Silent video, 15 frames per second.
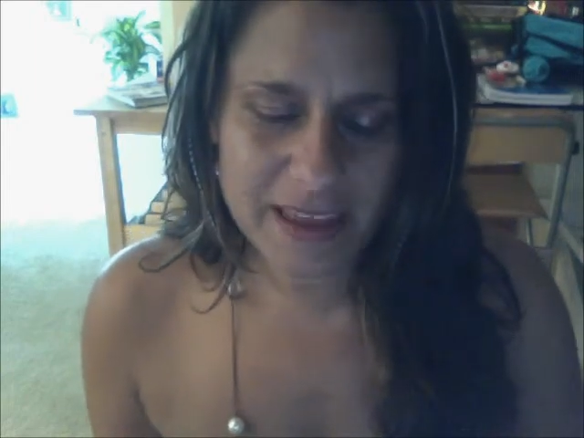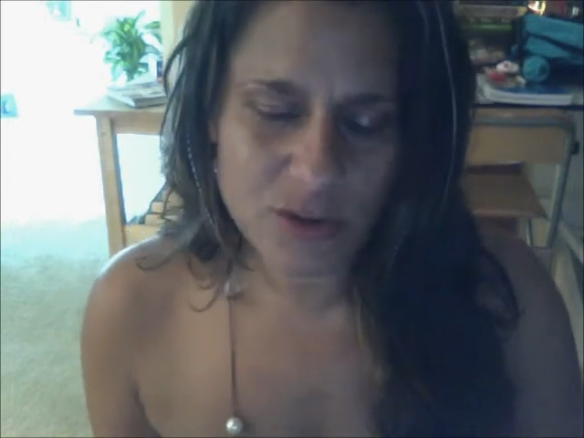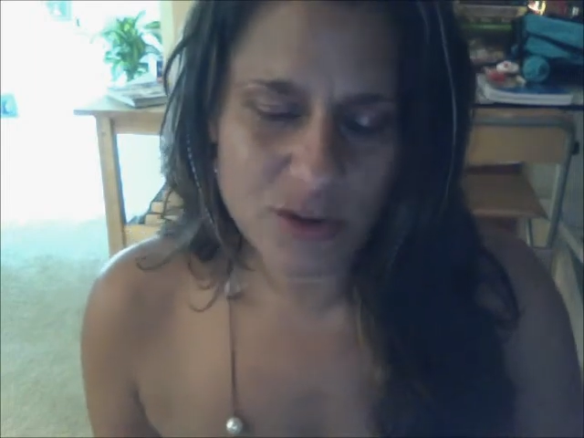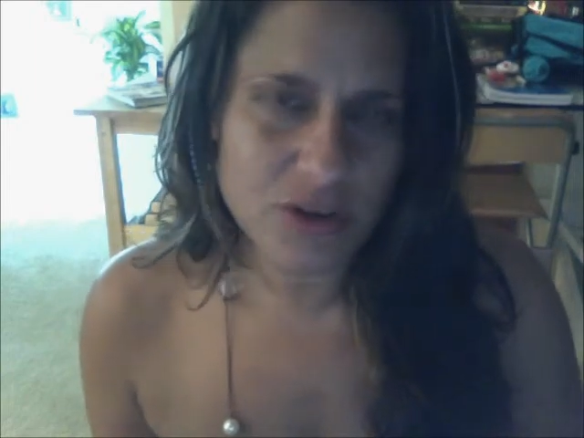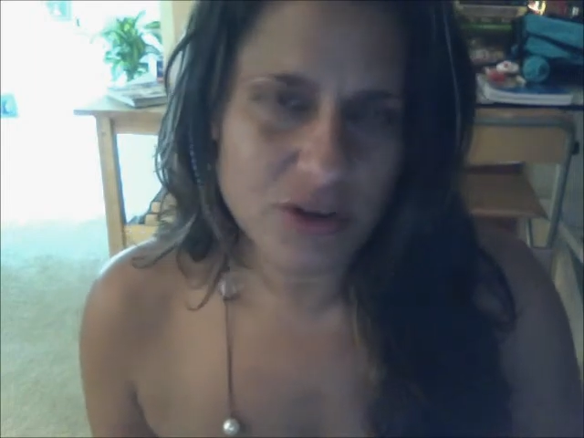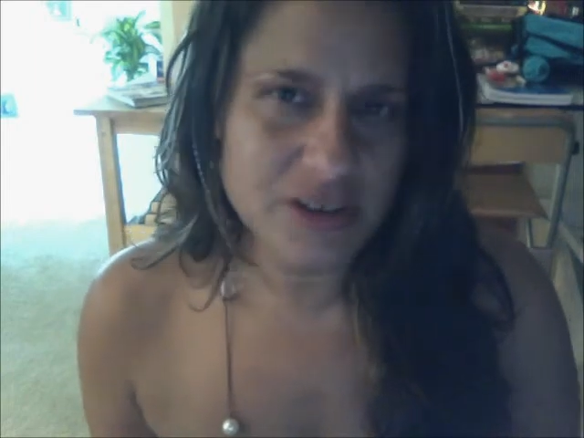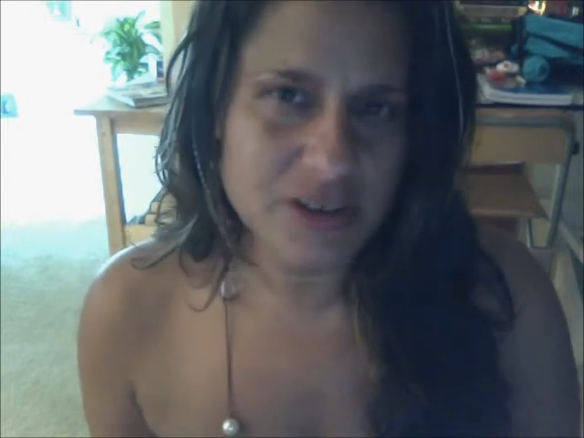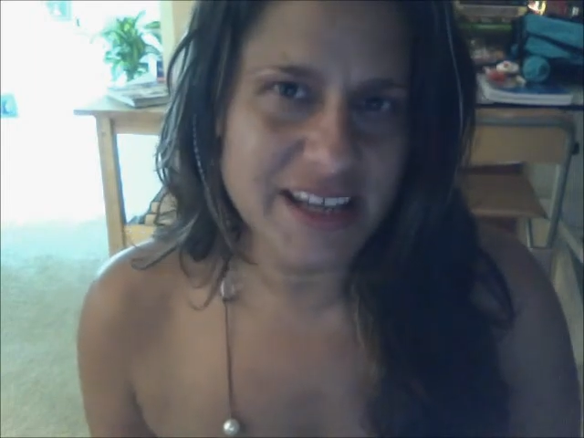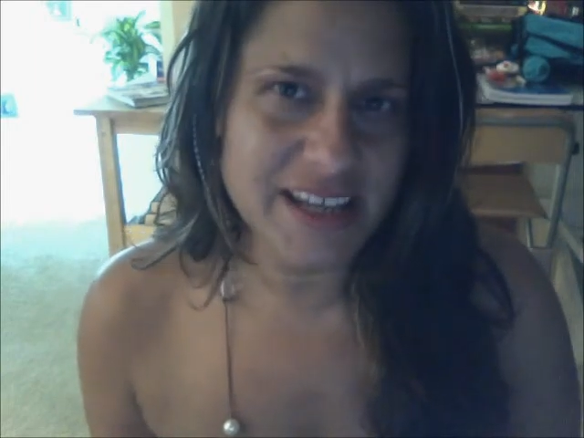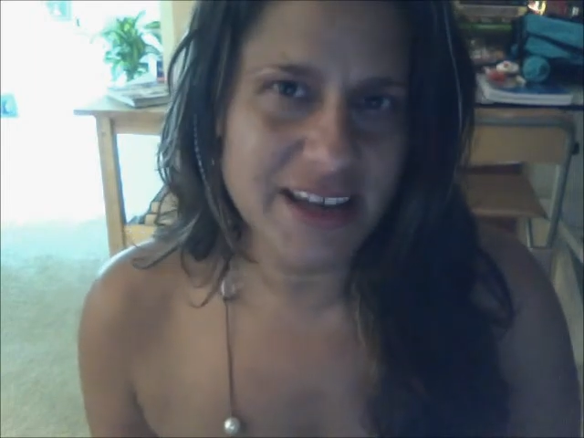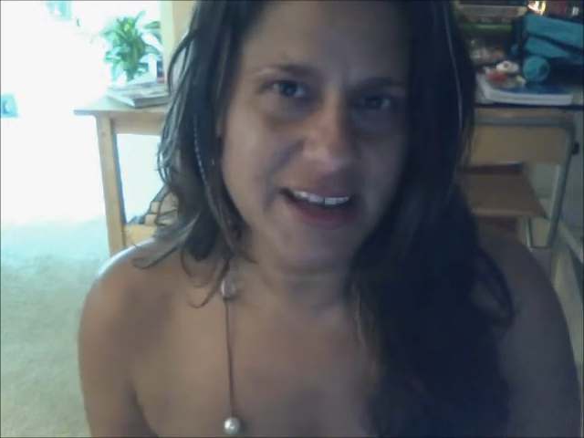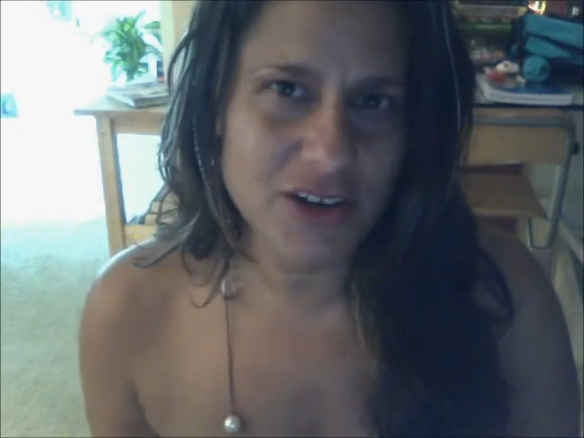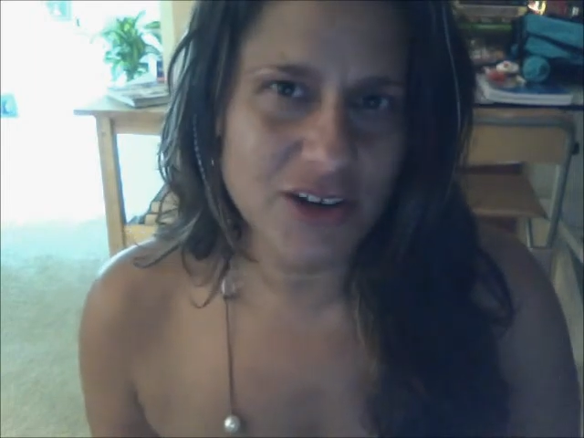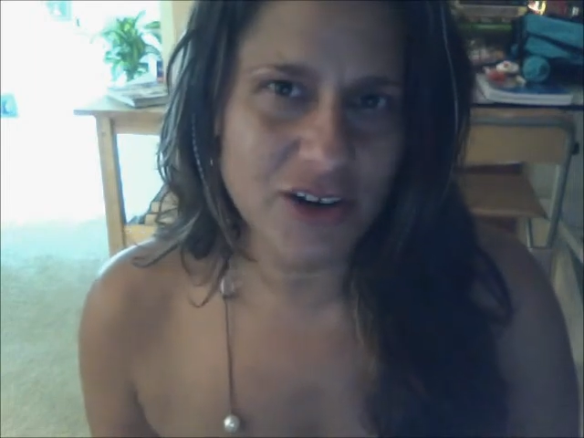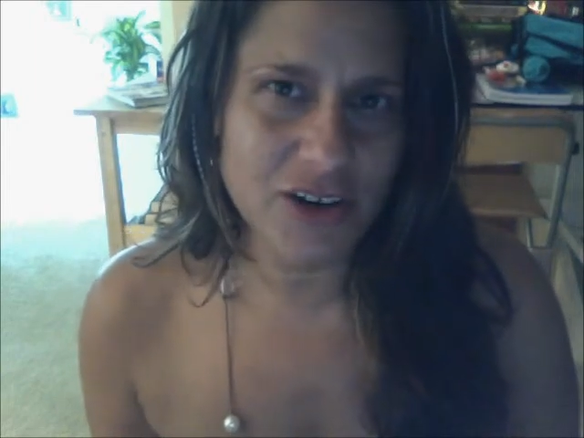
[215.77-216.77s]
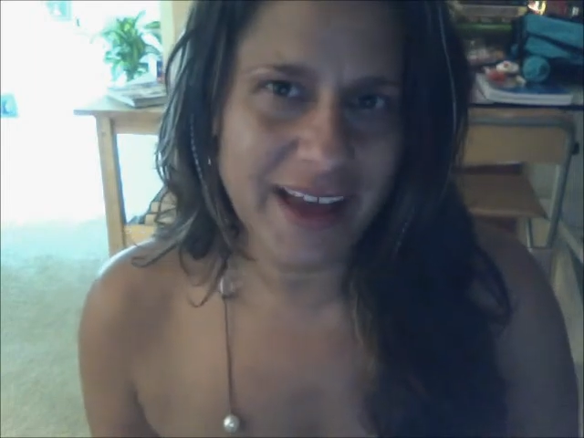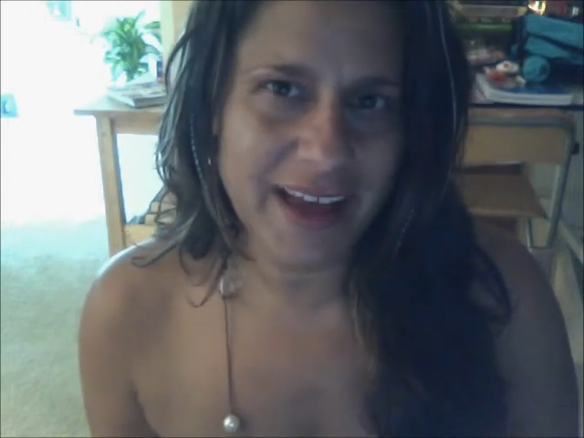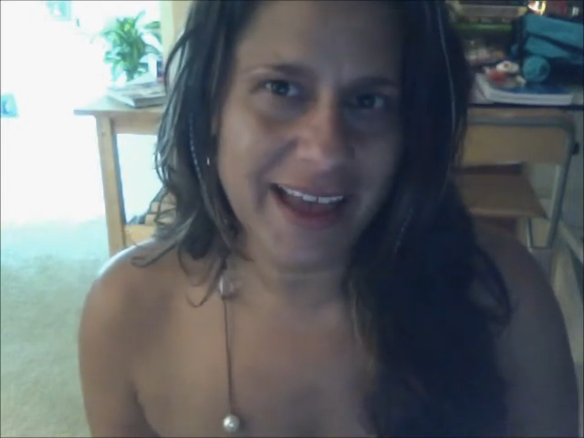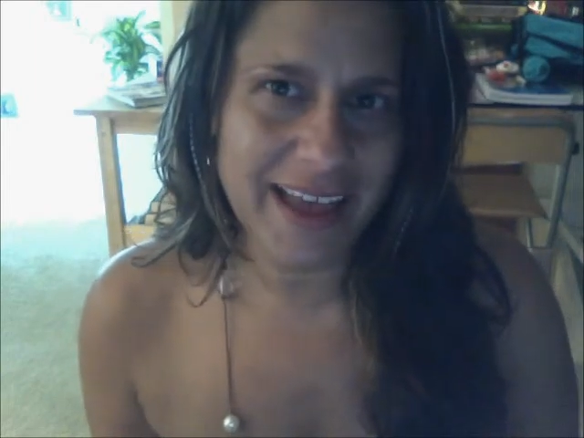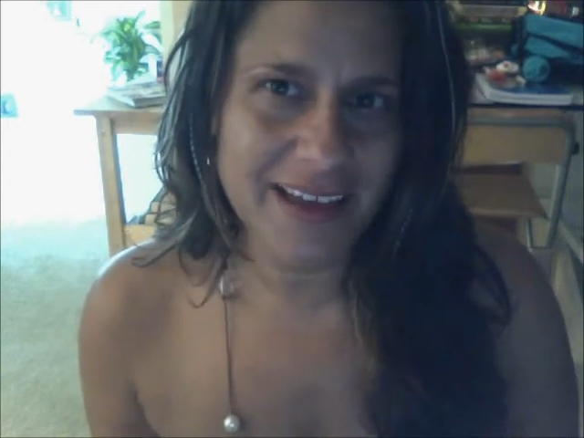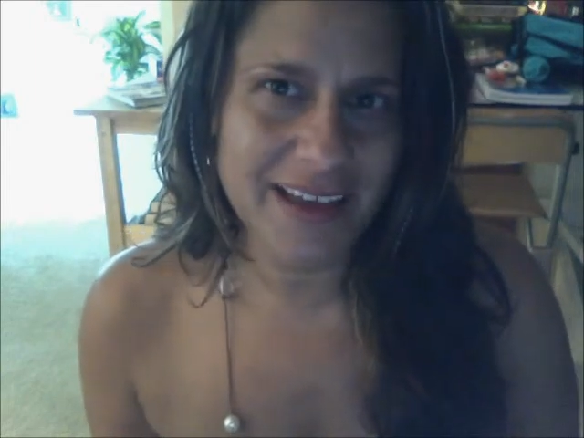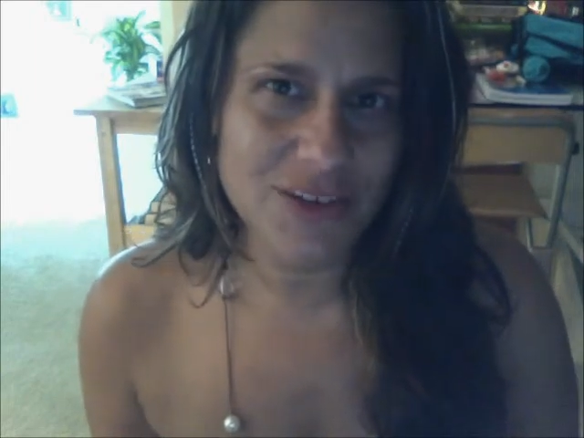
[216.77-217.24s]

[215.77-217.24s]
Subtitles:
order to integrate